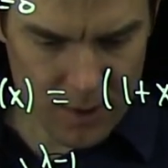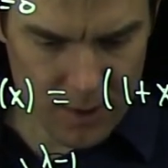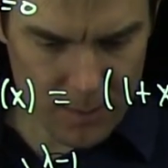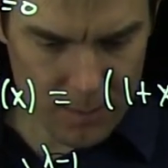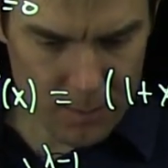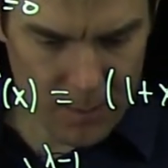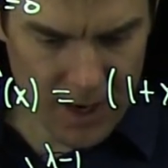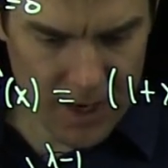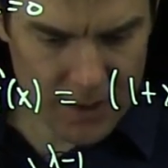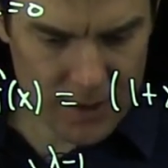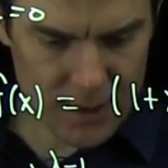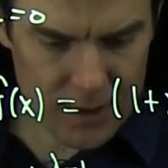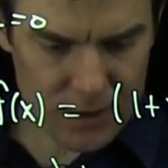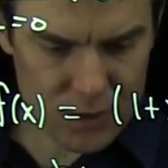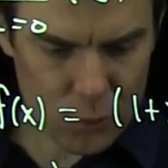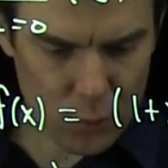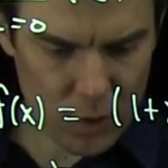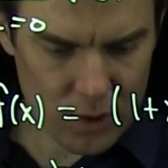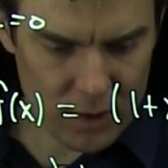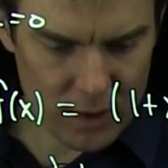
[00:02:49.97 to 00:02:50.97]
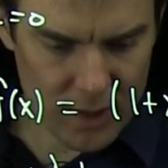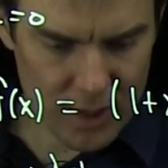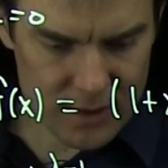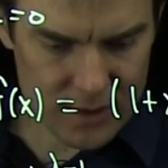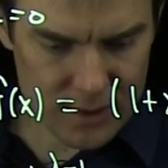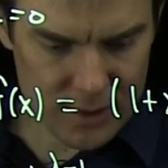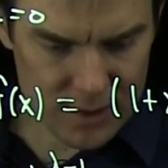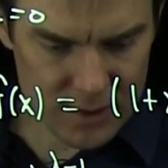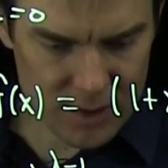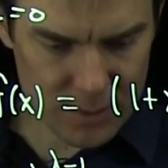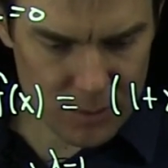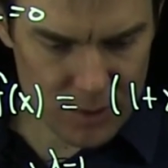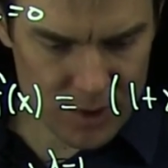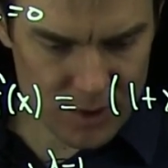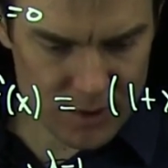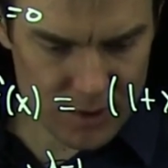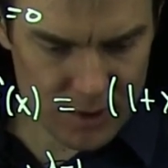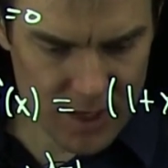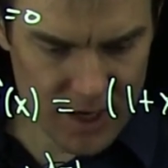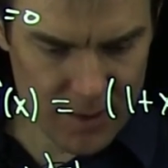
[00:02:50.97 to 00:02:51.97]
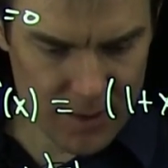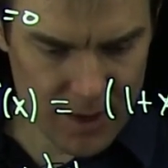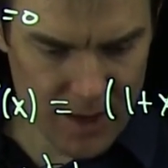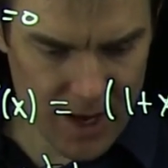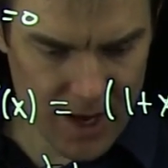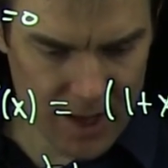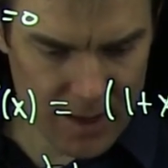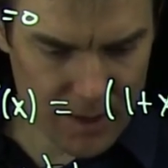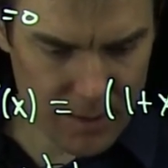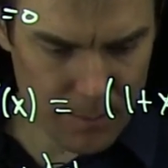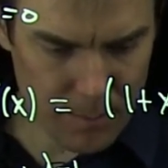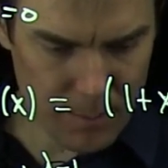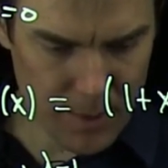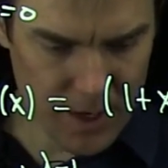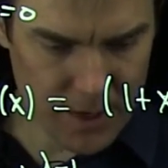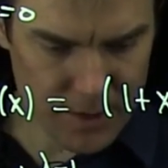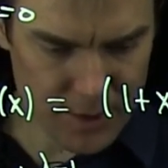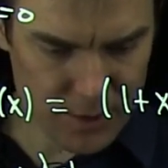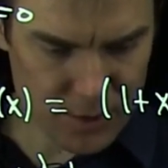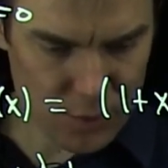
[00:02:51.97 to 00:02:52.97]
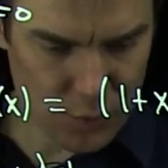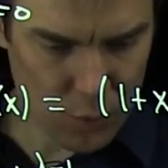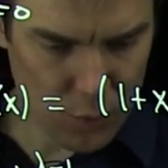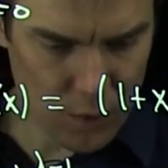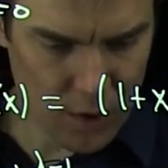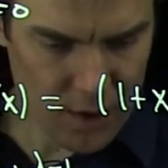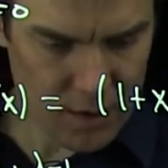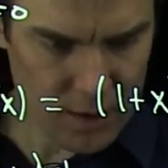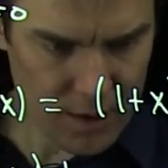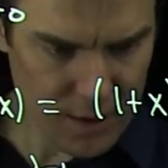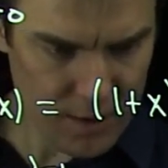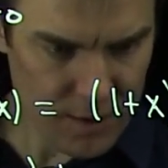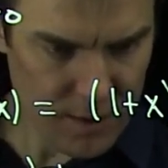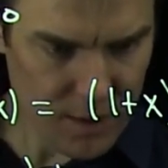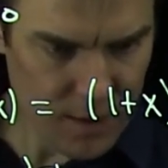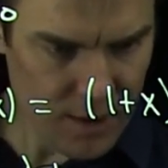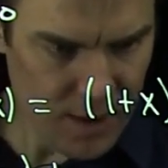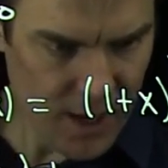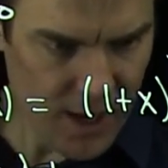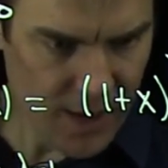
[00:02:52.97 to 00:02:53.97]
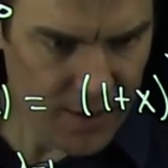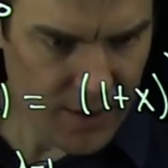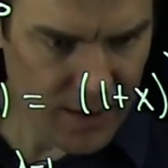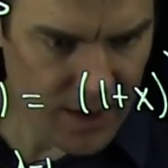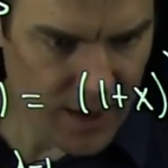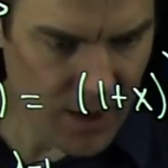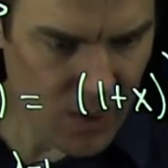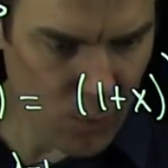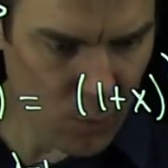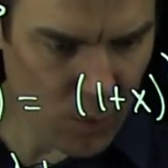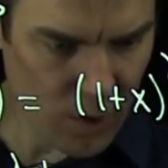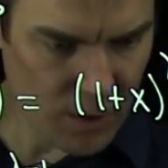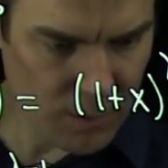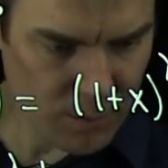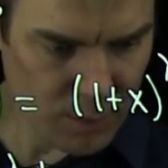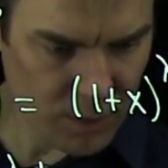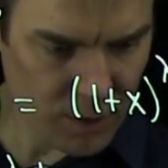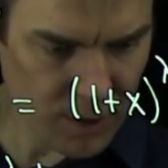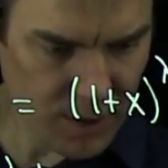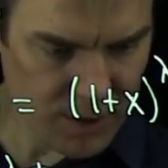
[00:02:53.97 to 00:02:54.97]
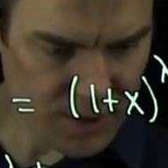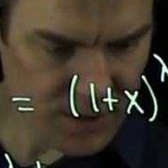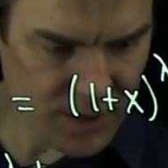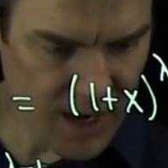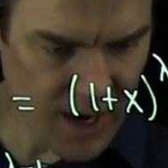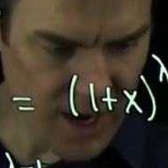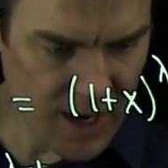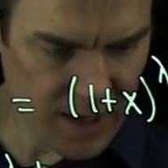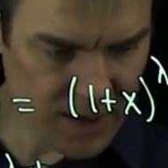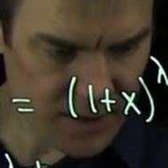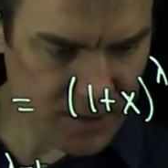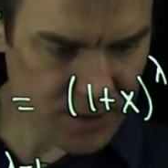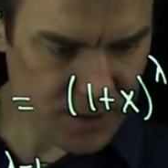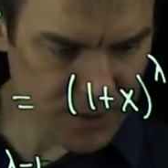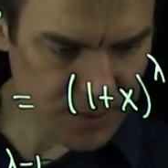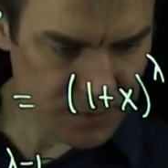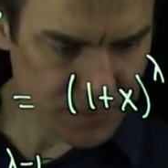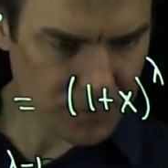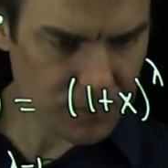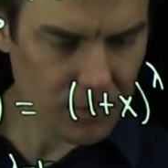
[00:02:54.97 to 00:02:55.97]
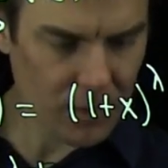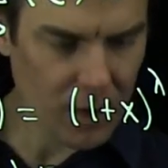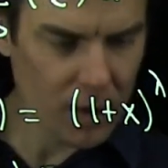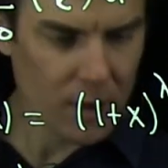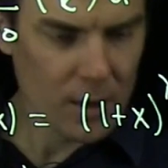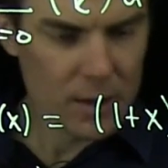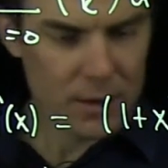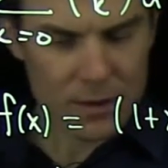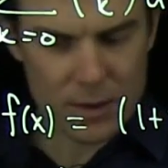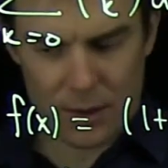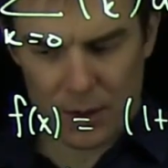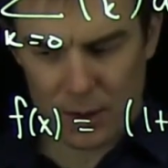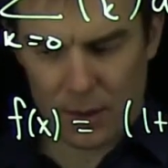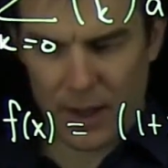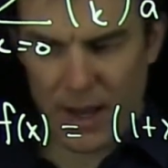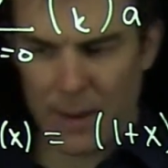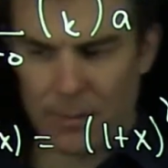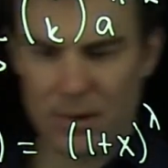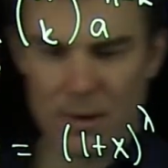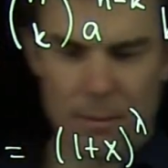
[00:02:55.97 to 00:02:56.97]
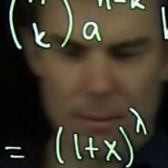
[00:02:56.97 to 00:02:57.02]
minus 1 less than this number, so that's n minus 1, and then a 1 plus x to the lambda